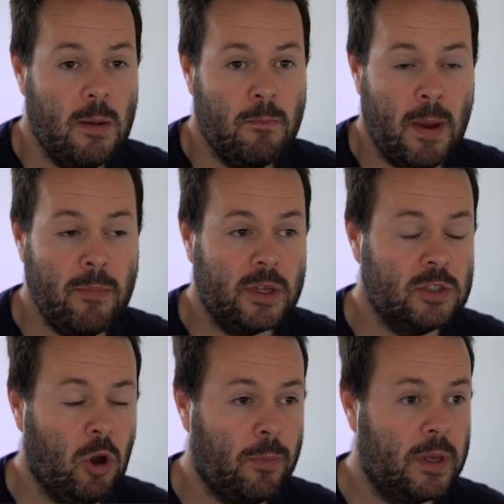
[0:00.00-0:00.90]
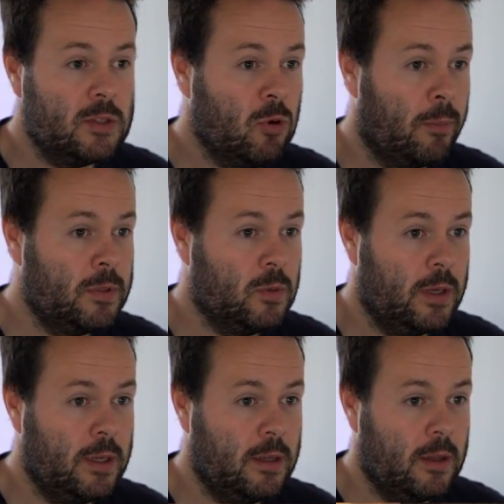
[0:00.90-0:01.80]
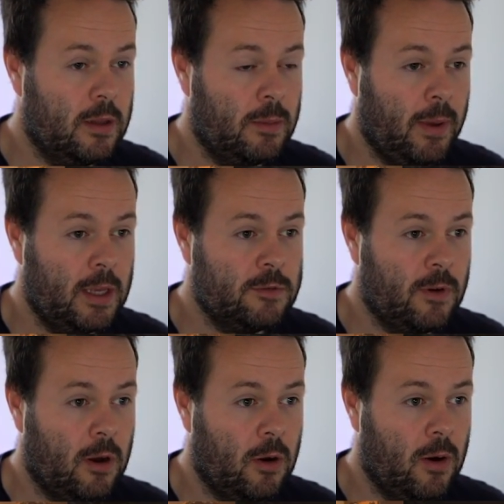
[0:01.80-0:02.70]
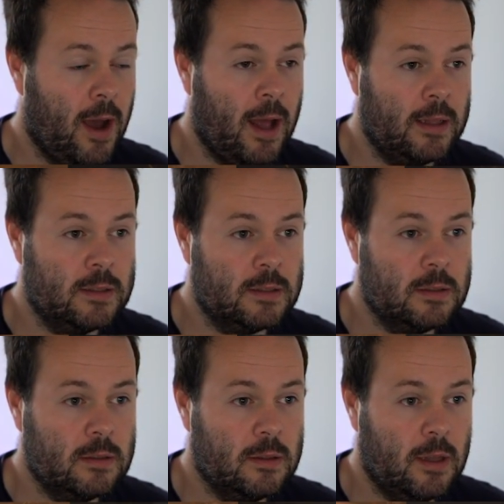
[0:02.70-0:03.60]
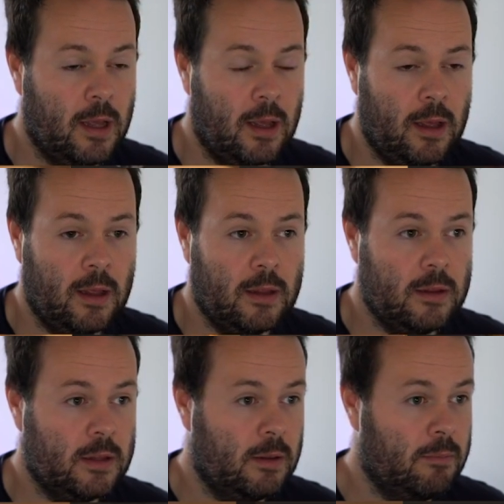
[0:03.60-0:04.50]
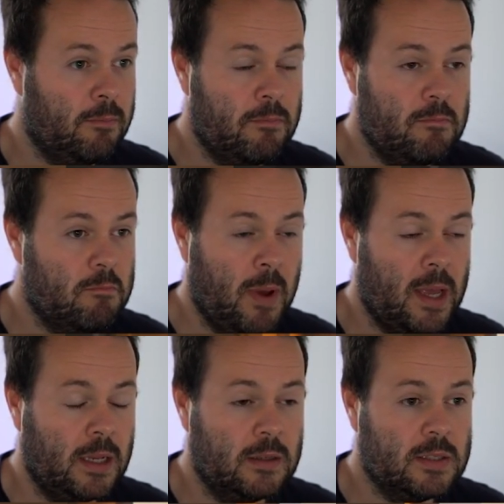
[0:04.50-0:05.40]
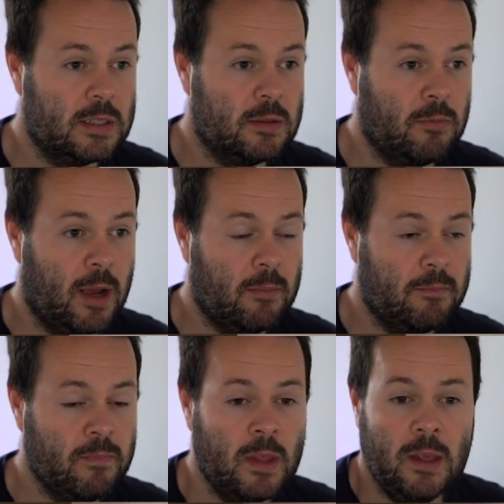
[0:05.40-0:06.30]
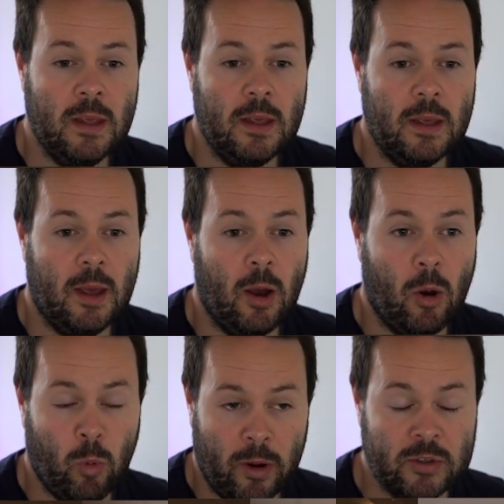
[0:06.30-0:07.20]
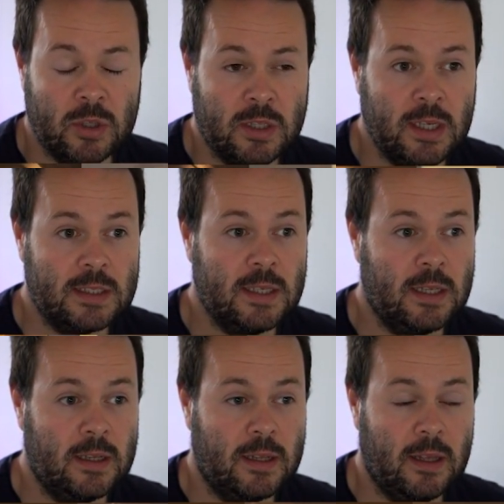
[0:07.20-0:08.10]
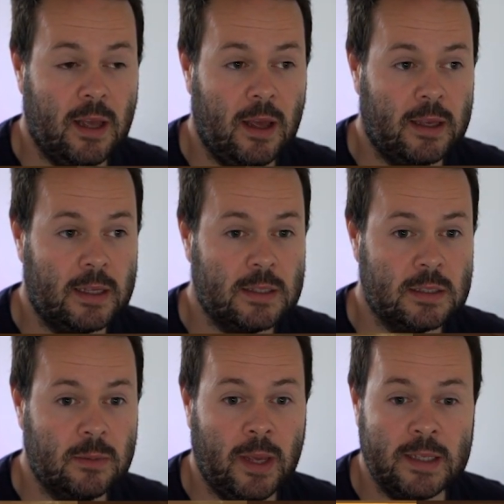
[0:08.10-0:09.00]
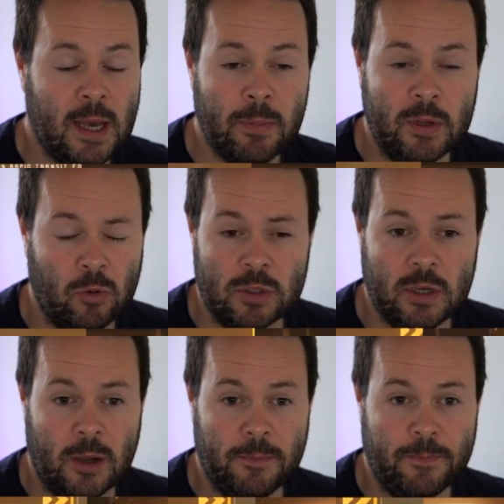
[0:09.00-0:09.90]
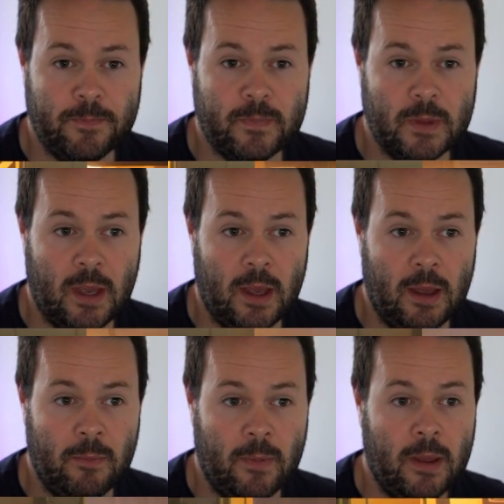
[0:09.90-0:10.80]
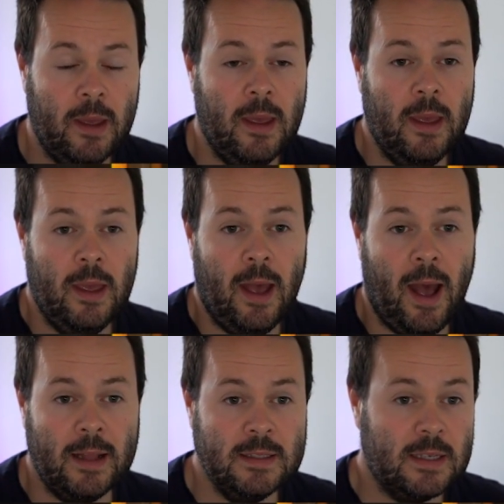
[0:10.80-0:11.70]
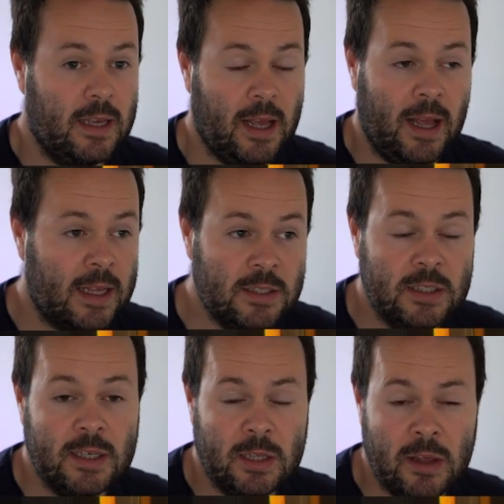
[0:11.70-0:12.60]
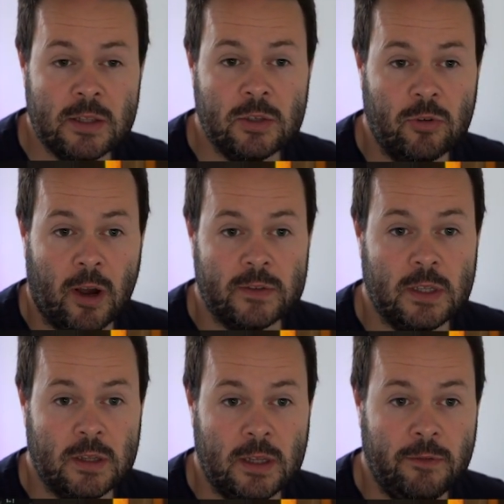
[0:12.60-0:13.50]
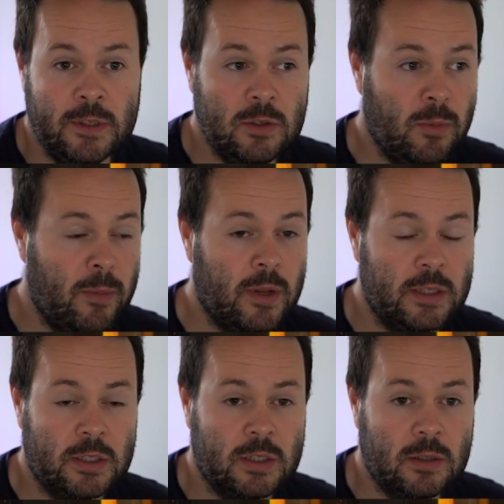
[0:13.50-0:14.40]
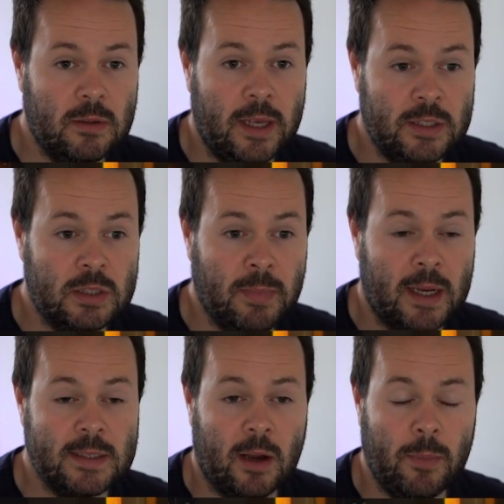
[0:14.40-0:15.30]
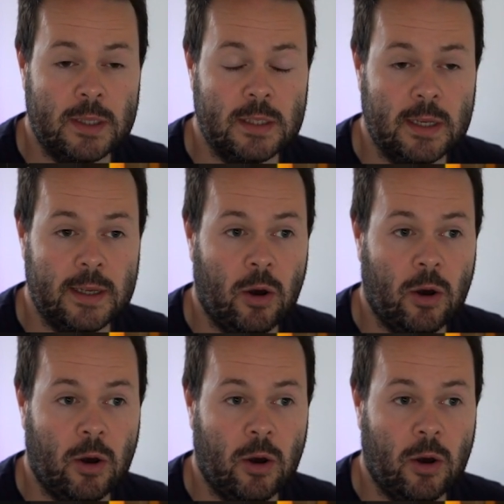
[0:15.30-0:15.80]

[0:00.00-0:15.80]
the game requires more than it's got. So it will go to the page file. And what the problem with the page file is, it will use your SSD or your, please don't say you've got a hard drive, we'll come to that in a minute. But it will go to your SSD and it will use that as RAM, and it's